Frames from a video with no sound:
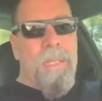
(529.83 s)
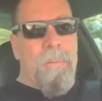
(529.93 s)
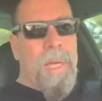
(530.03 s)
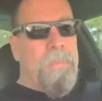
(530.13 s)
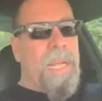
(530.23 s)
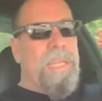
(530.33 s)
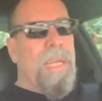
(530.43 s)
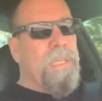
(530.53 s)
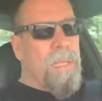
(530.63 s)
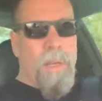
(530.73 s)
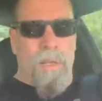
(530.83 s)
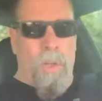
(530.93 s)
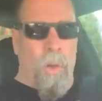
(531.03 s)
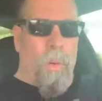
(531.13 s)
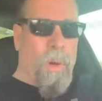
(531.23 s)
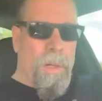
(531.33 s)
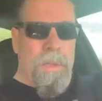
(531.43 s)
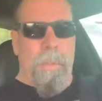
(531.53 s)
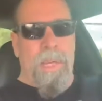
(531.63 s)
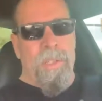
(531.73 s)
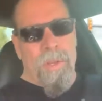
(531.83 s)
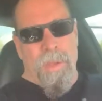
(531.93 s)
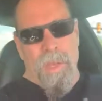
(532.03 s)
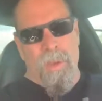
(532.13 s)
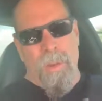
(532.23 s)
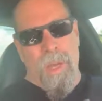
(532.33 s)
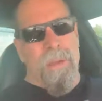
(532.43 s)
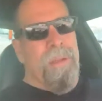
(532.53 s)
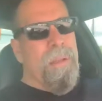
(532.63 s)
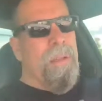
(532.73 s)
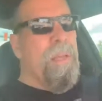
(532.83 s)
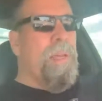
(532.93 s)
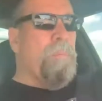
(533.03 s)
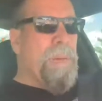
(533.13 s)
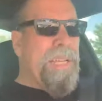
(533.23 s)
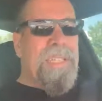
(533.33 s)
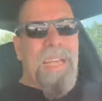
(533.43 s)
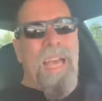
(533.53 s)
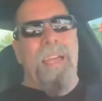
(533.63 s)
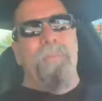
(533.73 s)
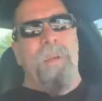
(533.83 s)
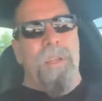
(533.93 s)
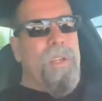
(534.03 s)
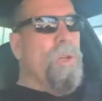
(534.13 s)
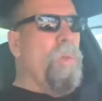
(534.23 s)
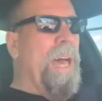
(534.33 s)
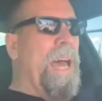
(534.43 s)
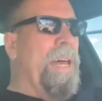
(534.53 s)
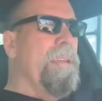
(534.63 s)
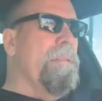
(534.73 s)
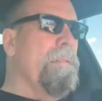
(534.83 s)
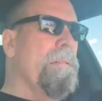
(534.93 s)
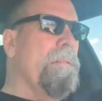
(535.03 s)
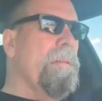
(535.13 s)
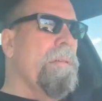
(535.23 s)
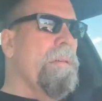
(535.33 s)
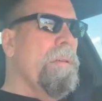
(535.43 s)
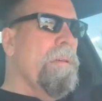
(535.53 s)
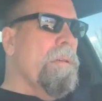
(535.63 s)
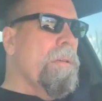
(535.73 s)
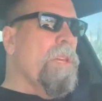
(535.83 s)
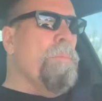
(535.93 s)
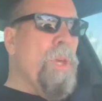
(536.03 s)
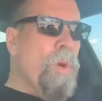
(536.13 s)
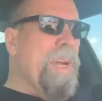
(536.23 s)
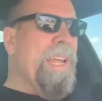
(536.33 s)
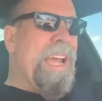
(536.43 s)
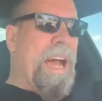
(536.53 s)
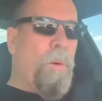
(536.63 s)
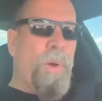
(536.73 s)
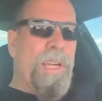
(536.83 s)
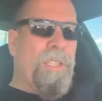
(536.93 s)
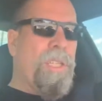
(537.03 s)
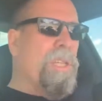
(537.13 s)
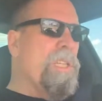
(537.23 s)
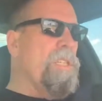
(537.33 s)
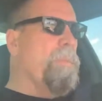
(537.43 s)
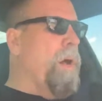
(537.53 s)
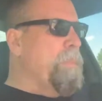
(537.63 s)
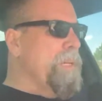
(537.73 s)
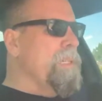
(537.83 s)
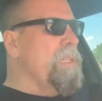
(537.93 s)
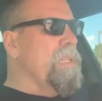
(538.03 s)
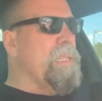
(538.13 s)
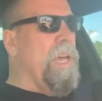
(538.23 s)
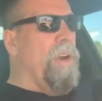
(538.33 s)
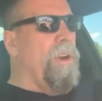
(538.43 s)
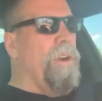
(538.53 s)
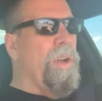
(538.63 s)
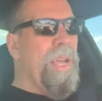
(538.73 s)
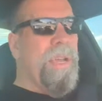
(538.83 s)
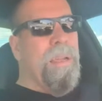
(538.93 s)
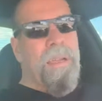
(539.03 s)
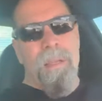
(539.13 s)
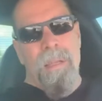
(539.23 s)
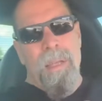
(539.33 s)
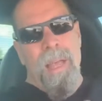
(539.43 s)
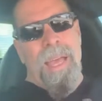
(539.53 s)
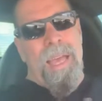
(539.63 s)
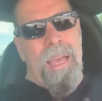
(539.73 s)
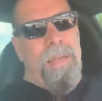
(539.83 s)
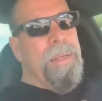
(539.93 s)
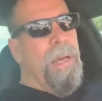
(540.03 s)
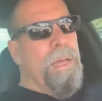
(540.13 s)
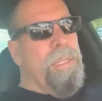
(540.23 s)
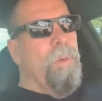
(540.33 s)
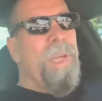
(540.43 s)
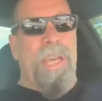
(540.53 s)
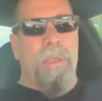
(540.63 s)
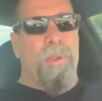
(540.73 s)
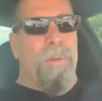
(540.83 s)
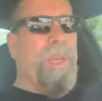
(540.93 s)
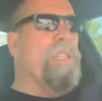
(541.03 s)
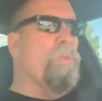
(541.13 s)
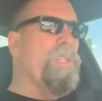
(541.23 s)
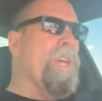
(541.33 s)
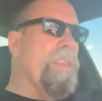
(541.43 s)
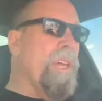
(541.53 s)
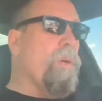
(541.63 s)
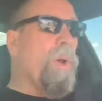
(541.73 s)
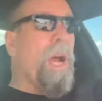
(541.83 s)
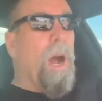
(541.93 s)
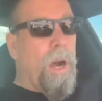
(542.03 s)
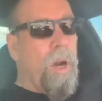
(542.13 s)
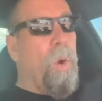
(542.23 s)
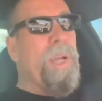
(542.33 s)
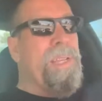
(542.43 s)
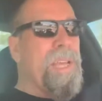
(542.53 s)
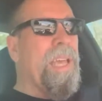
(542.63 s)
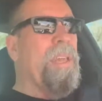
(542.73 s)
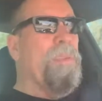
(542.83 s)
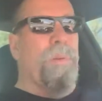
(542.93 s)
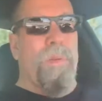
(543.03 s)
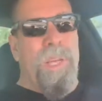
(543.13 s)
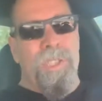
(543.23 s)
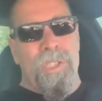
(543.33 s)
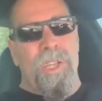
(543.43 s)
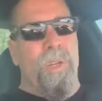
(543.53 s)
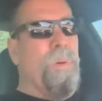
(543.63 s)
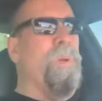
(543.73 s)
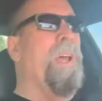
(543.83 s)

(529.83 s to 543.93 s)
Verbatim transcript: sometimes that takes a little noodle work to make sure that you can be safe and do that community outreach to these small businesses that are hurting. And uh, till we get through this, which I think we are going to get through this soon,